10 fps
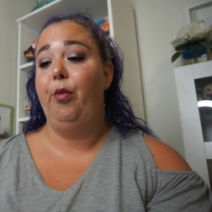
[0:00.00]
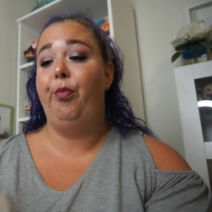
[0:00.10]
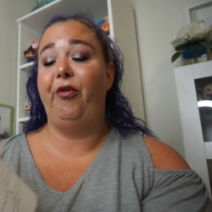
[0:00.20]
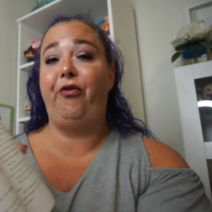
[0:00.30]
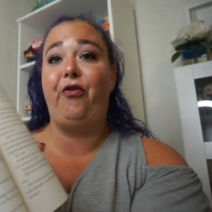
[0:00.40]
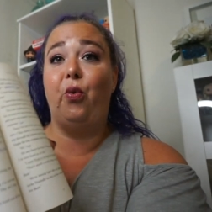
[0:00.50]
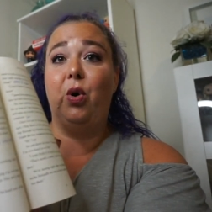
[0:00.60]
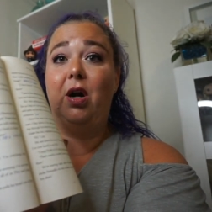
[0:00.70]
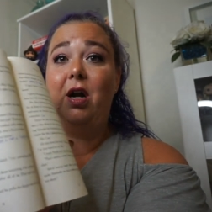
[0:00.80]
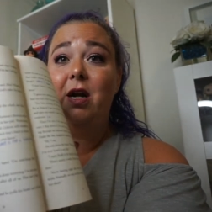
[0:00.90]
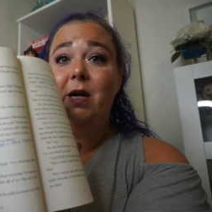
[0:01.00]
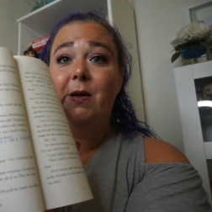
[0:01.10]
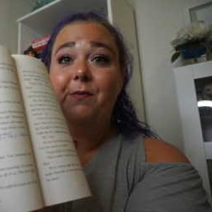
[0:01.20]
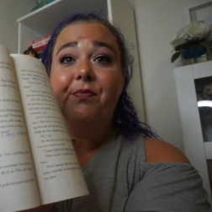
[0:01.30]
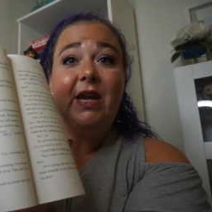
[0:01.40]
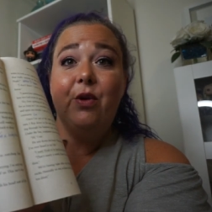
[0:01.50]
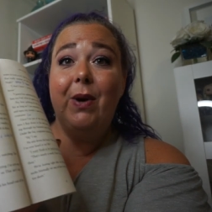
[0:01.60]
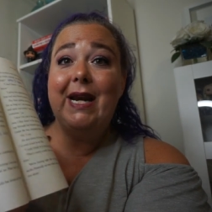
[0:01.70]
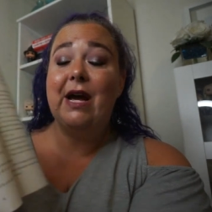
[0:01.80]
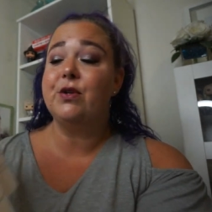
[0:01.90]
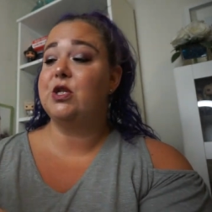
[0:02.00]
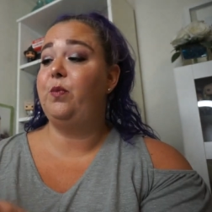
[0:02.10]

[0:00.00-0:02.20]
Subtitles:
before it went out.